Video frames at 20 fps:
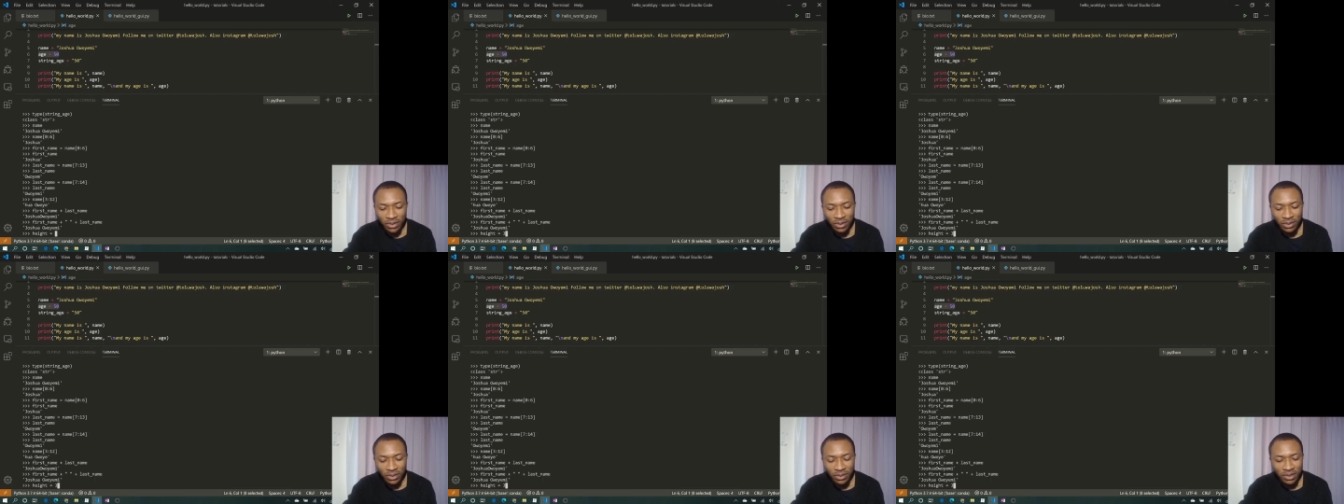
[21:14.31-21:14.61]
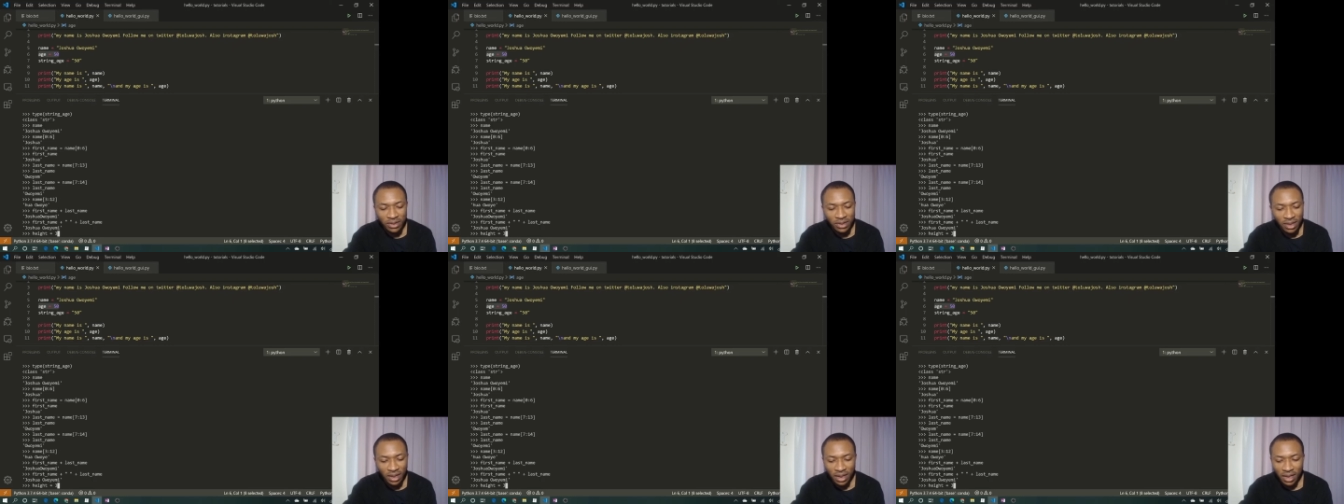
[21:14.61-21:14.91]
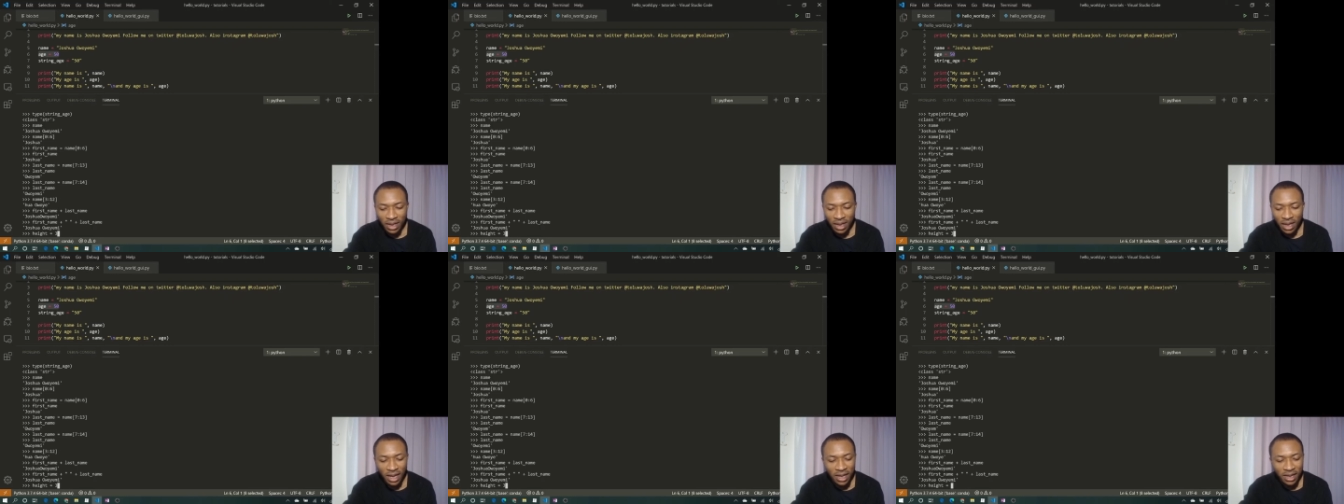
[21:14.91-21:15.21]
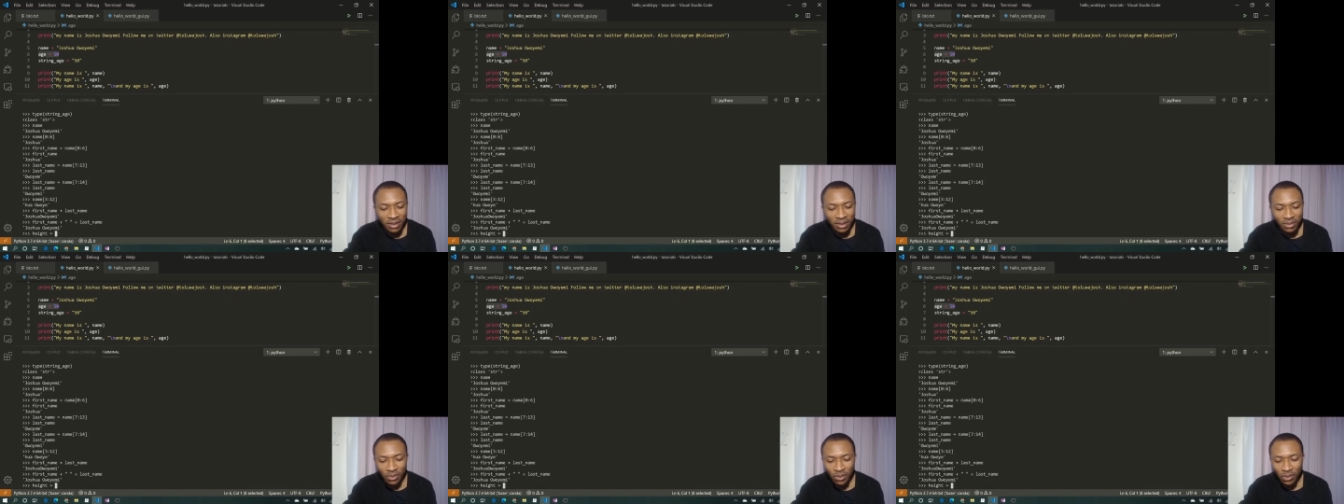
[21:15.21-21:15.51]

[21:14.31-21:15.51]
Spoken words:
So say I am